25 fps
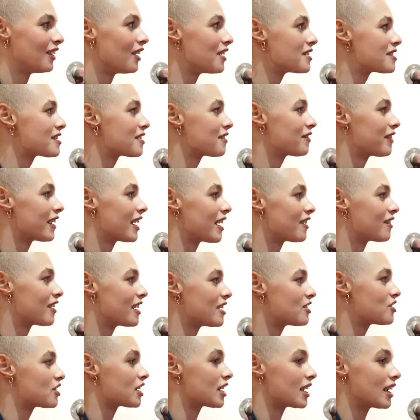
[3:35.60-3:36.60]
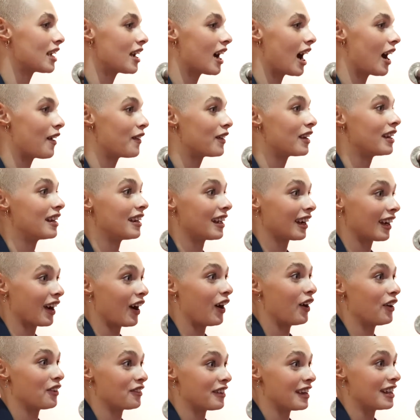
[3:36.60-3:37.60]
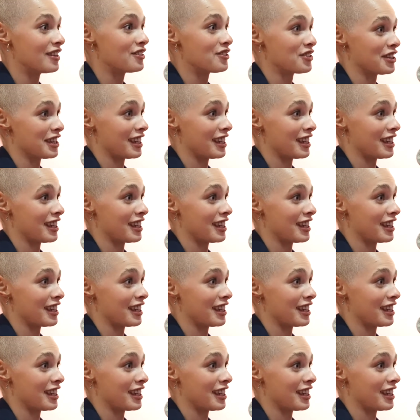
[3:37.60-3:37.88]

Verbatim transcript: Not Sofia Richie. Nicole Richie. I want a Nicole Richie.